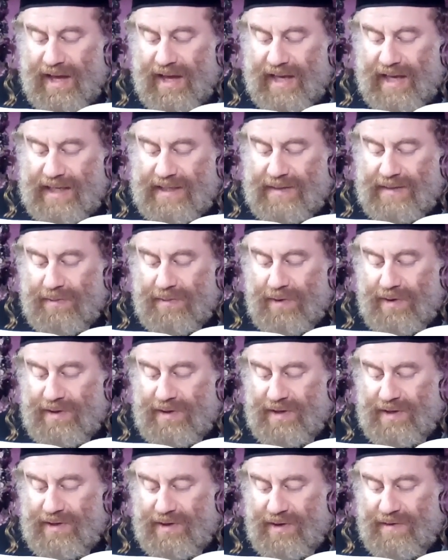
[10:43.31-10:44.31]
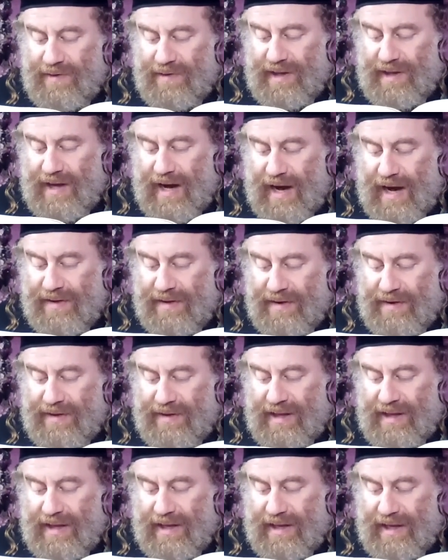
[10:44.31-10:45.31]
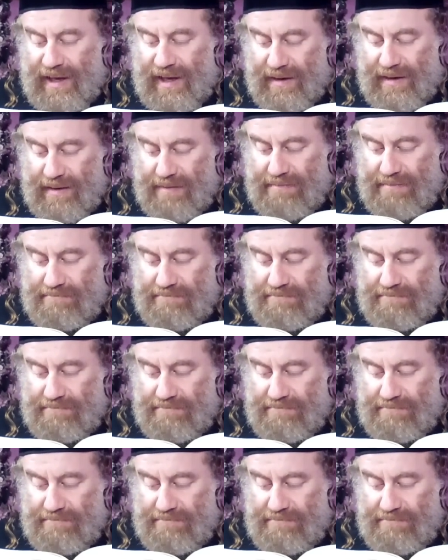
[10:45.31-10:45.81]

is more deserving honor than a king.